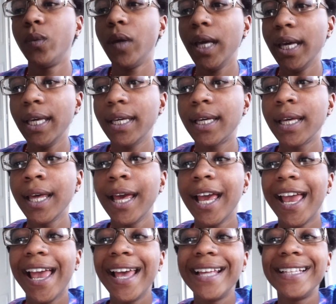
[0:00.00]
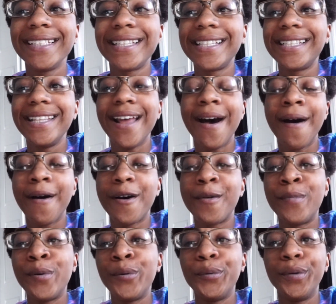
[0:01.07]
week
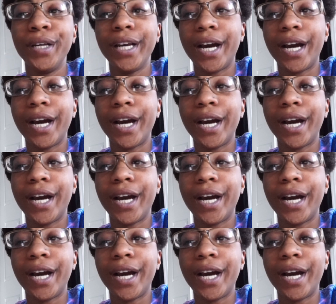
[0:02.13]
um we